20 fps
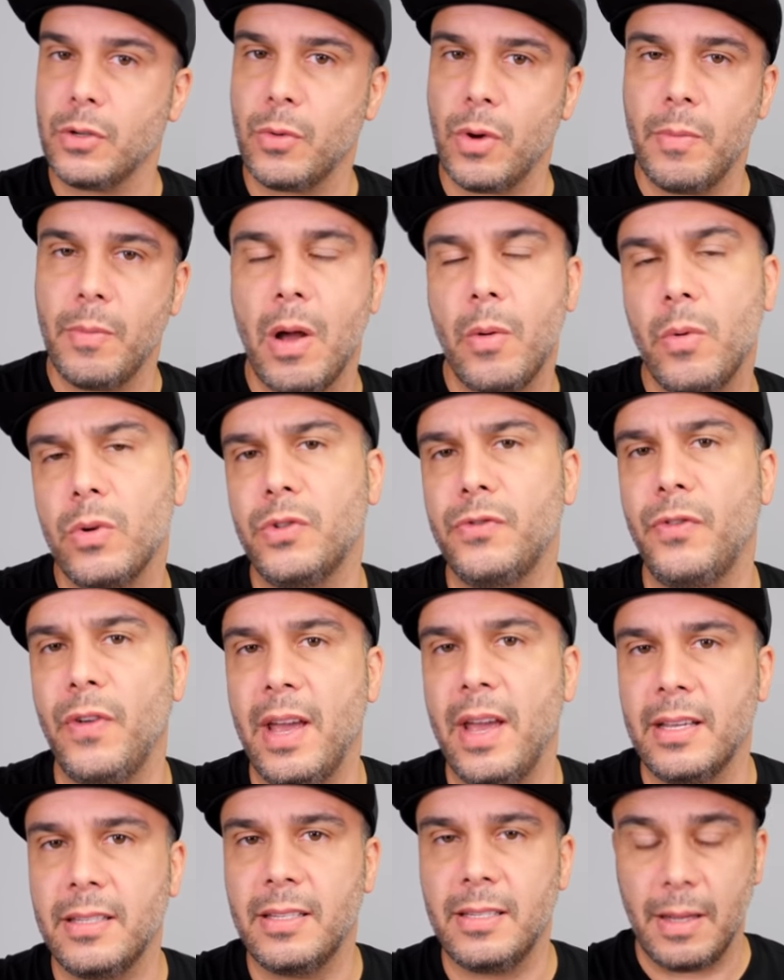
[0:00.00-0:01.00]
grip that was
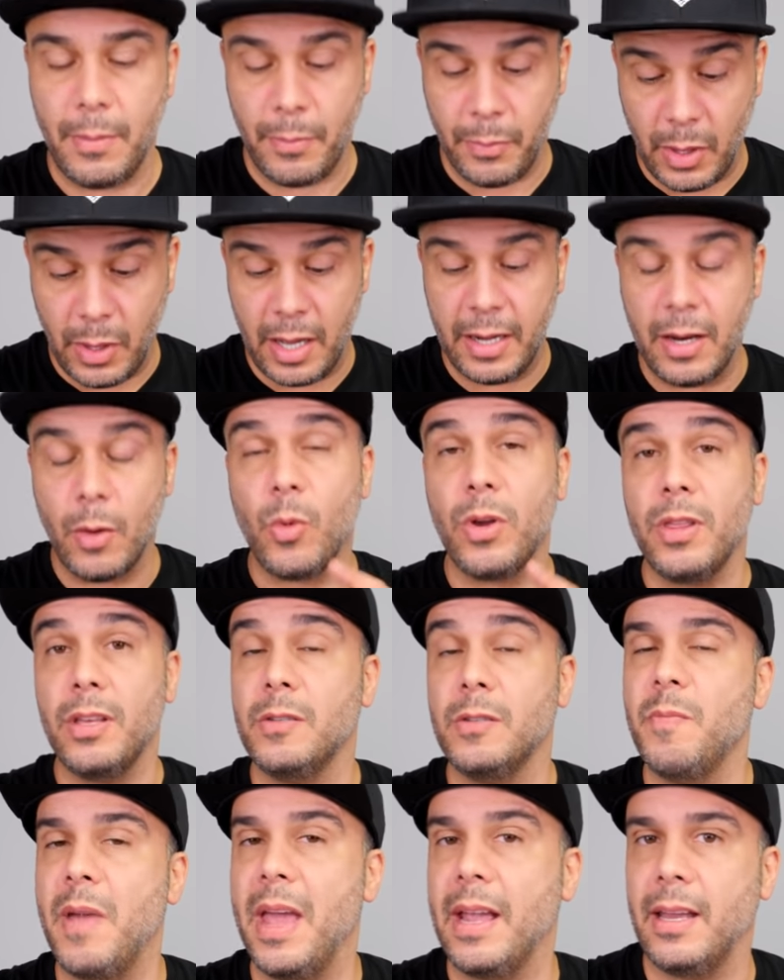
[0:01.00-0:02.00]
fixed, but with
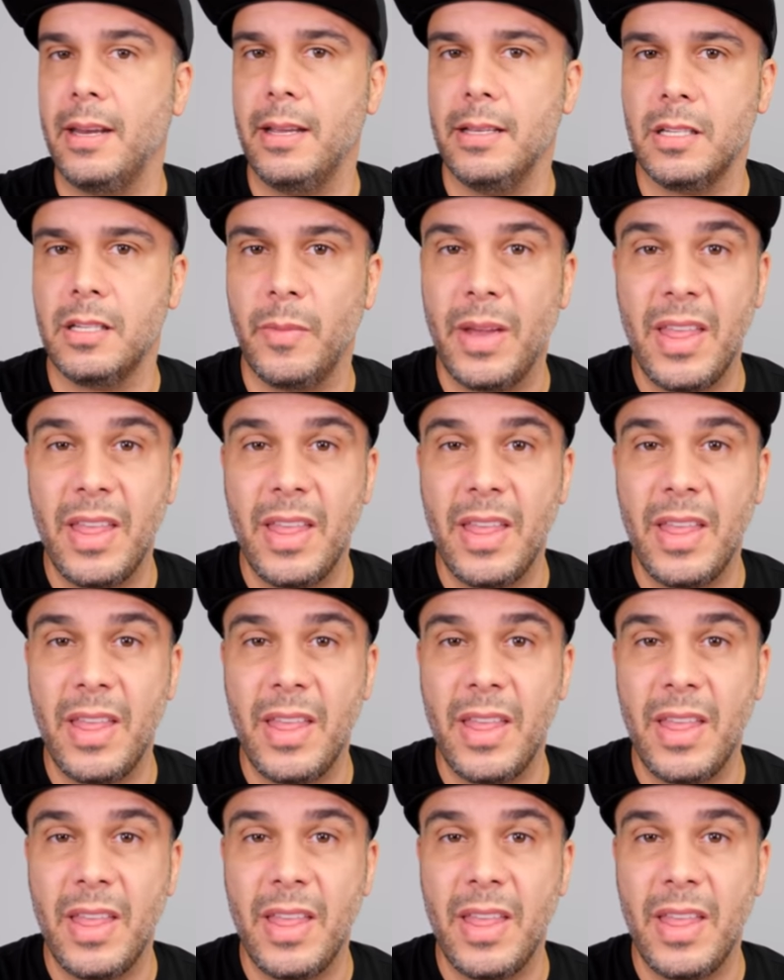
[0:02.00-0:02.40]
this mechanism.